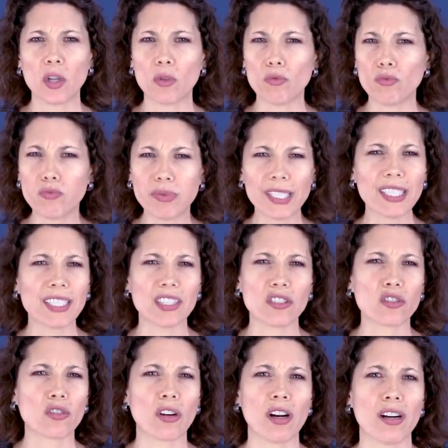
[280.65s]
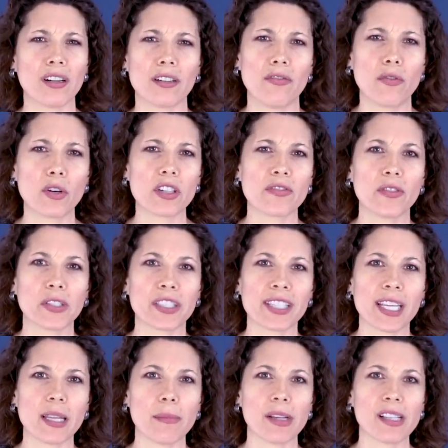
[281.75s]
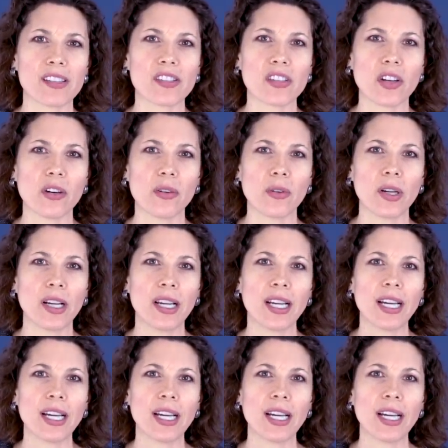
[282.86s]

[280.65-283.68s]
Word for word: really strong, forceful statements. So